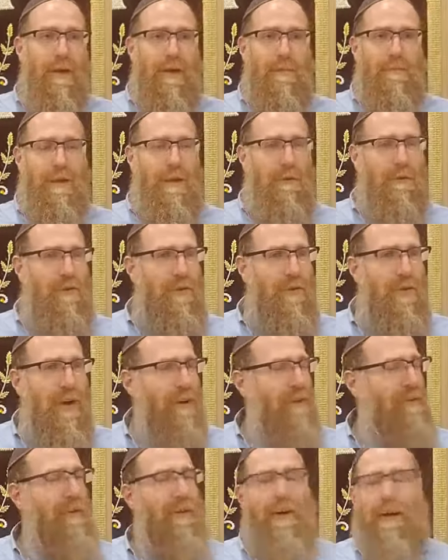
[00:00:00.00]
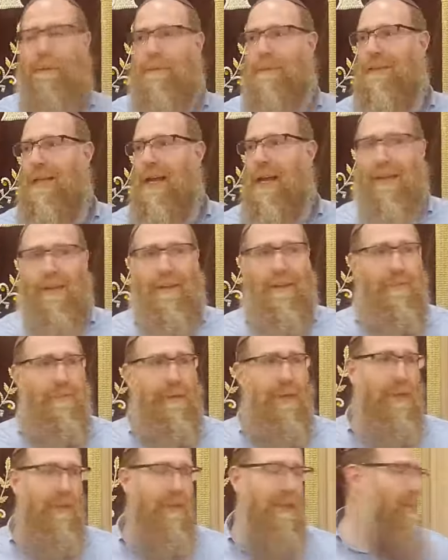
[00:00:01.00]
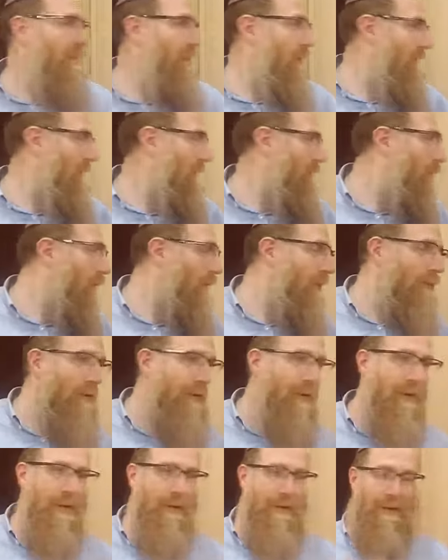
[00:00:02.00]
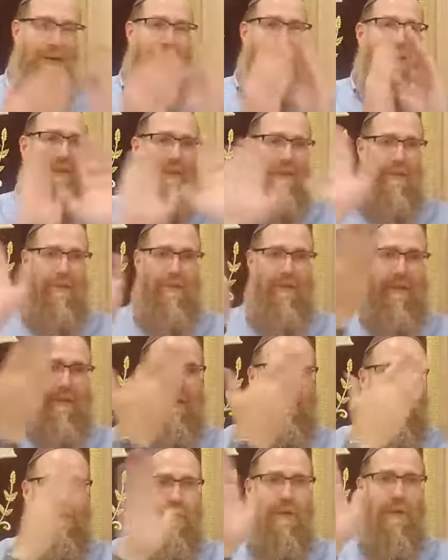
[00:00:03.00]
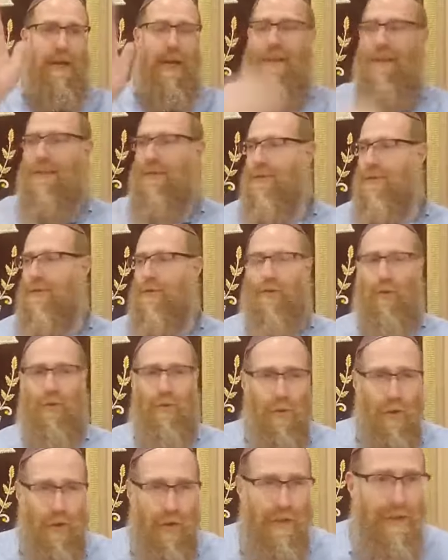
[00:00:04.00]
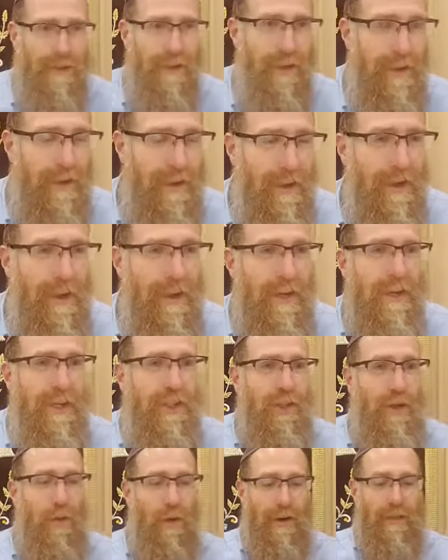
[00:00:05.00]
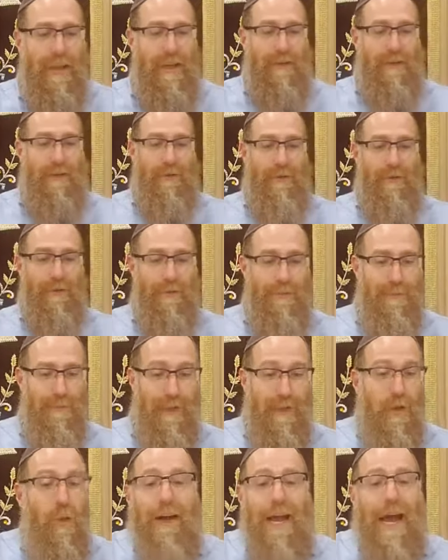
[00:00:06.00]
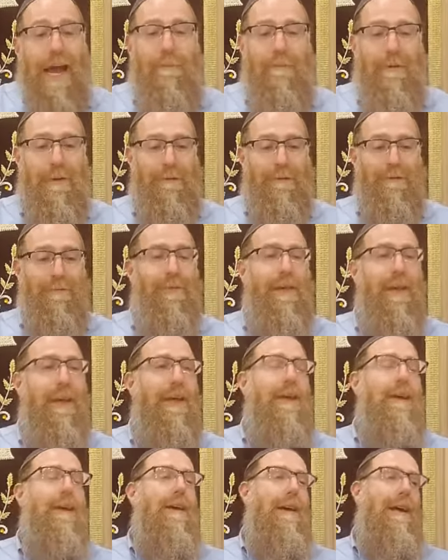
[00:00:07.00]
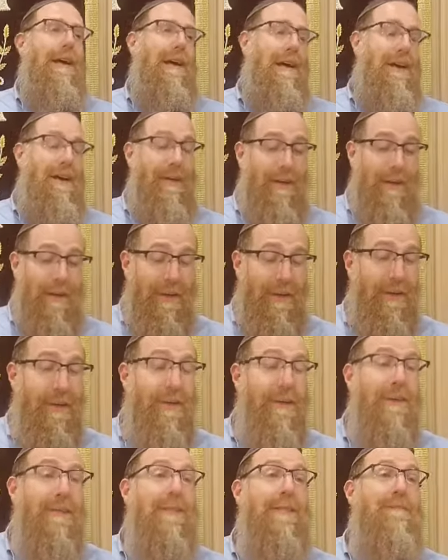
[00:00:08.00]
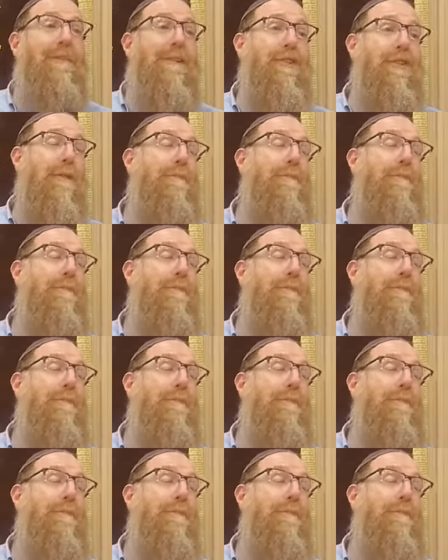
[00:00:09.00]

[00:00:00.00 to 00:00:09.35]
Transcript: But he was very, very upset because now they only have one door and they need two gates, two doors. So what did they do? So what happened? A special